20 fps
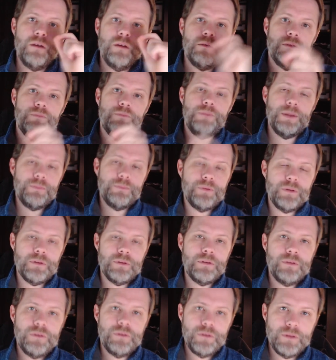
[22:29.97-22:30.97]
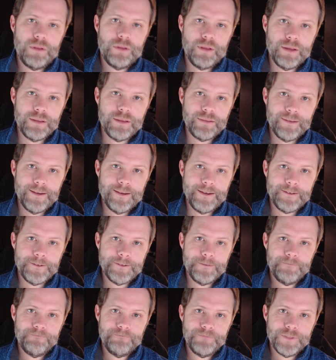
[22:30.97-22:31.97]
with people like that.
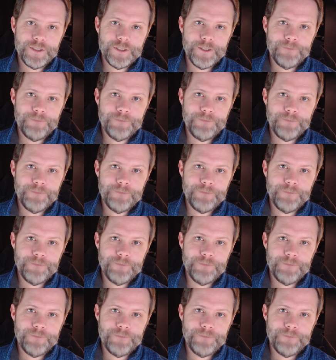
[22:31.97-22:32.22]
So